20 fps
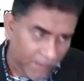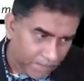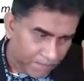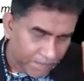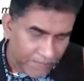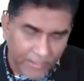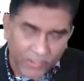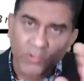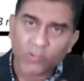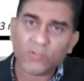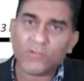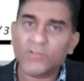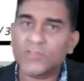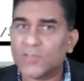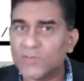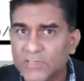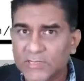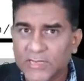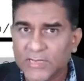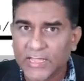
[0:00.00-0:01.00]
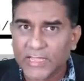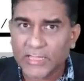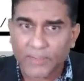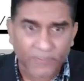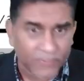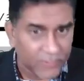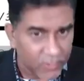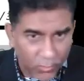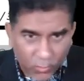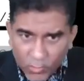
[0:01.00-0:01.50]
Make use of the
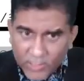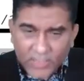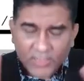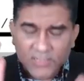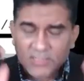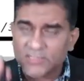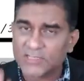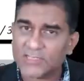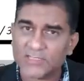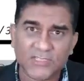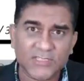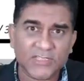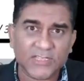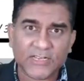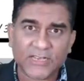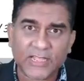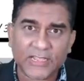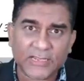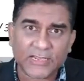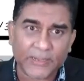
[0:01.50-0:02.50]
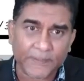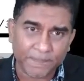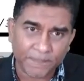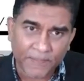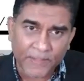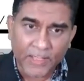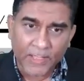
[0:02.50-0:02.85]
diagram. The whole answer is in the diagram.